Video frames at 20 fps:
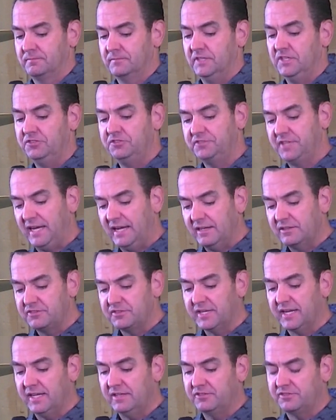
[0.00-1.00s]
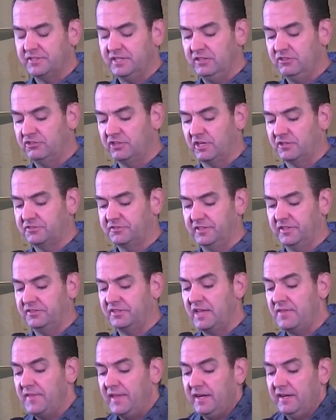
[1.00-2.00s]
He stands against injustice,
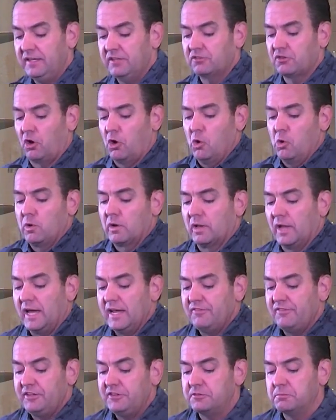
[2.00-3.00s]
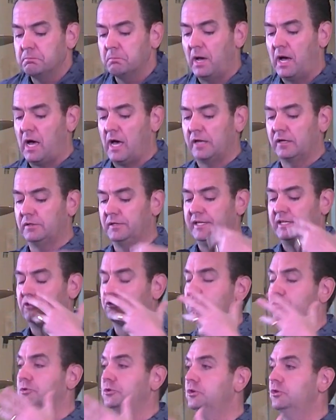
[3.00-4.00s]
and then in his own life, he's modeling
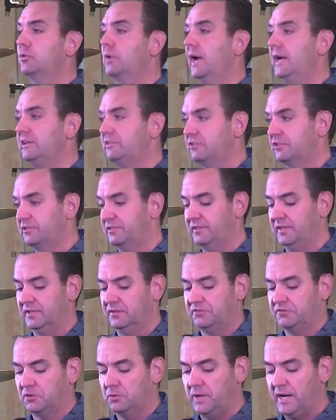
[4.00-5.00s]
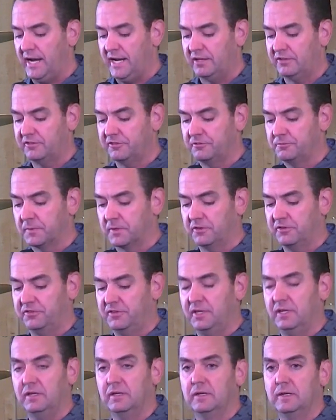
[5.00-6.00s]
true righteousness through acts of
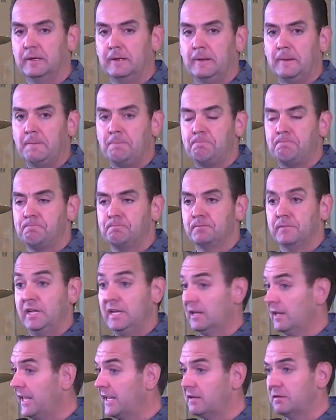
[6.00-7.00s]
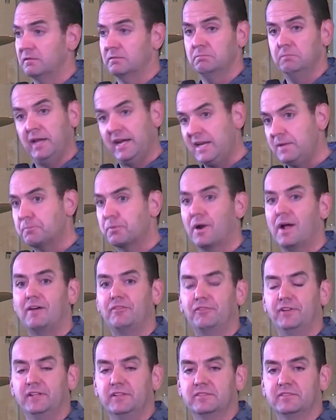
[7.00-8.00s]
mercy. And like many
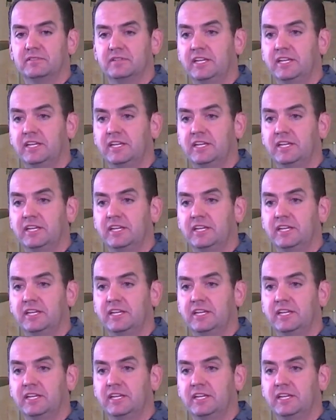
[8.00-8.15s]
prophets,